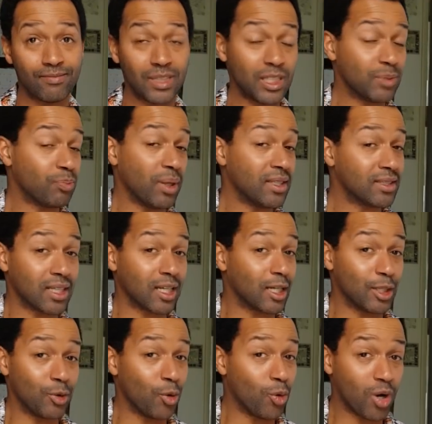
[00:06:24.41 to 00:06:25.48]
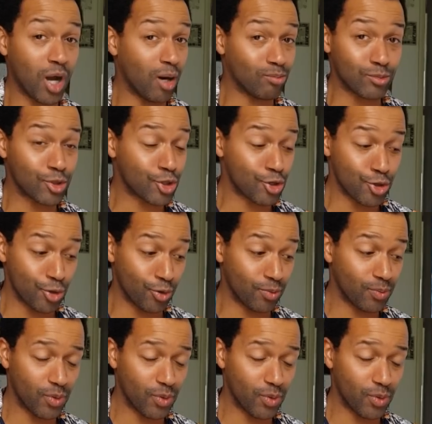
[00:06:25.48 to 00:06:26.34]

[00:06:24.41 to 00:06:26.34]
it's basically all come true.